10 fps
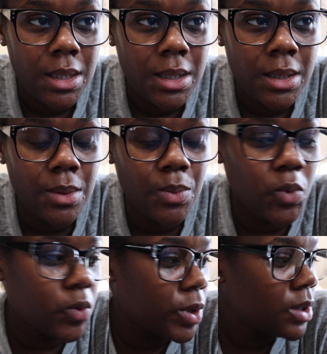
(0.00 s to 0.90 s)

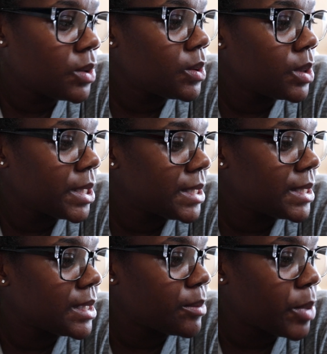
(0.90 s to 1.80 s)
Some realistic